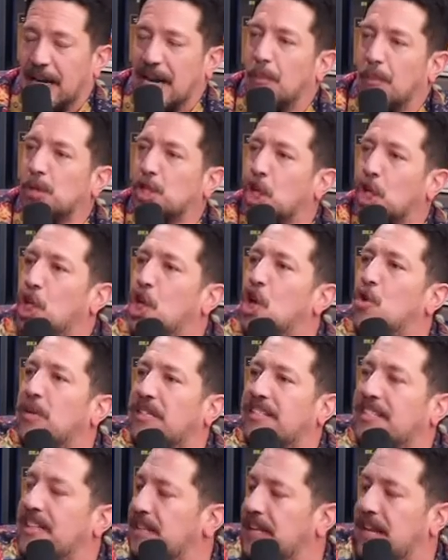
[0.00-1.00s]
and I wasn't gonna go
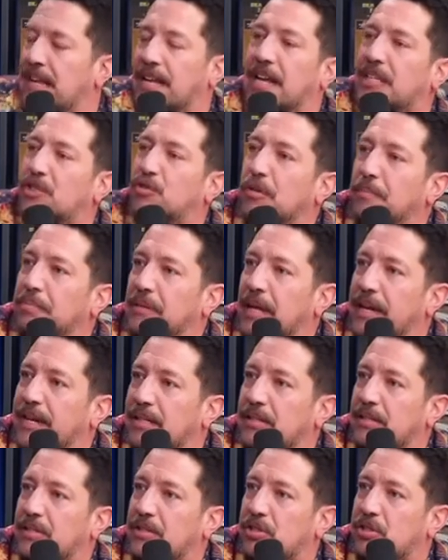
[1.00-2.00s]
with sitting there next to a
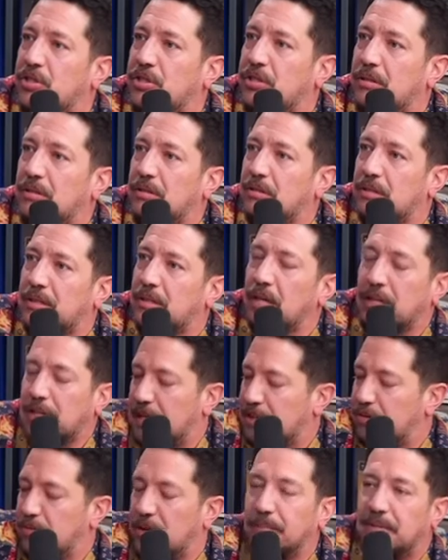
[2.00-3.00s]
blank, next
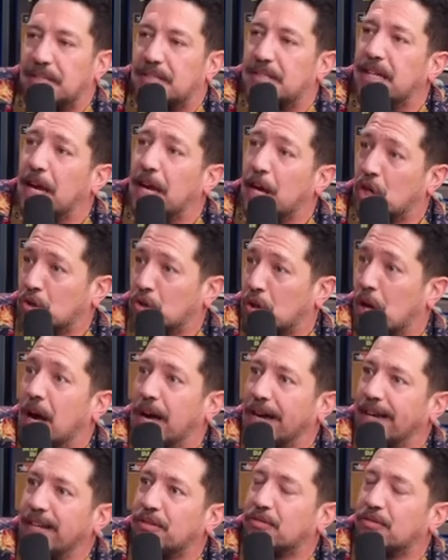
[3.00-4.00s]
to an empty seat and
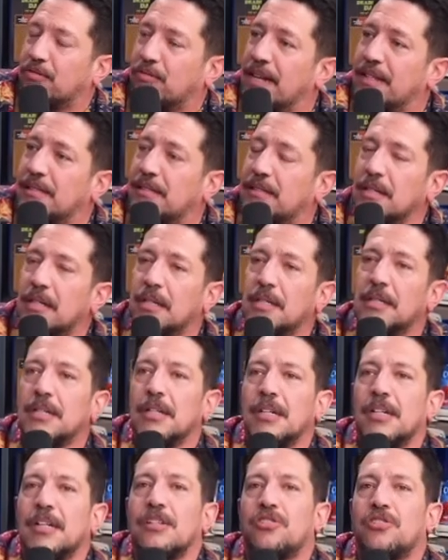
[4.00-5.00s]
cry through Rent.
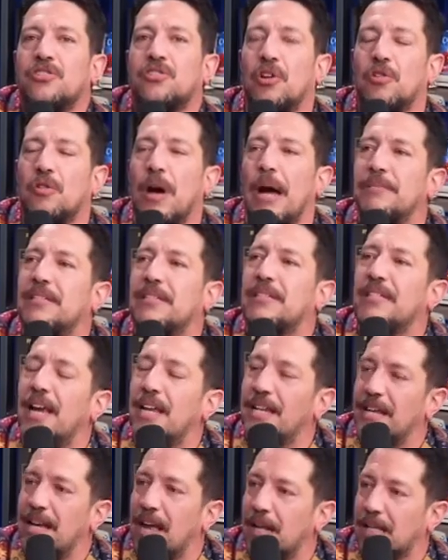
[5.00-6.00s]
So I'm
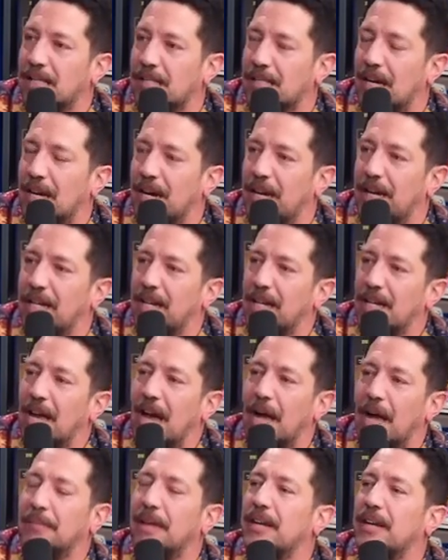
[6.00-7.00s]
standing outside.
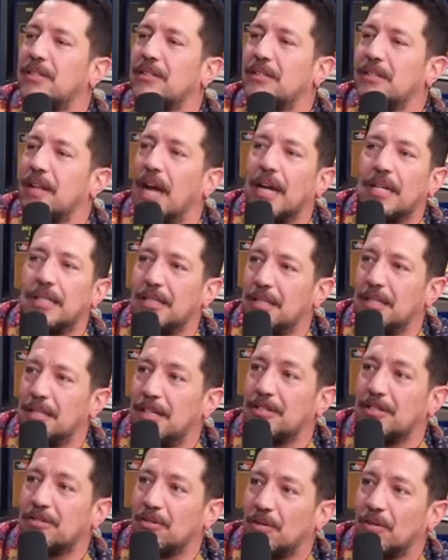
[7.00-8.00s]
I'm like 19
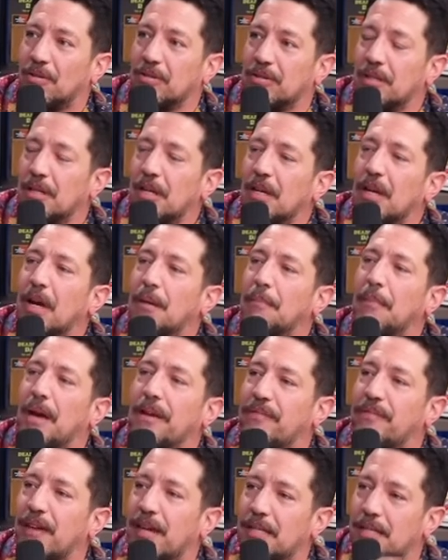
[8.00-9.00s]
years old. My
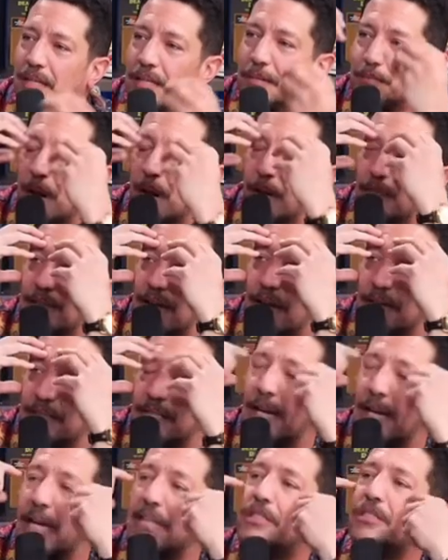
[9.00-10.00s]
face is puffed out.
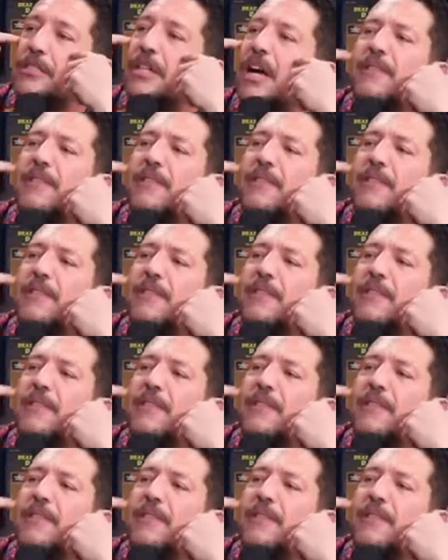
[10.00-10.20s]
Yeah, I still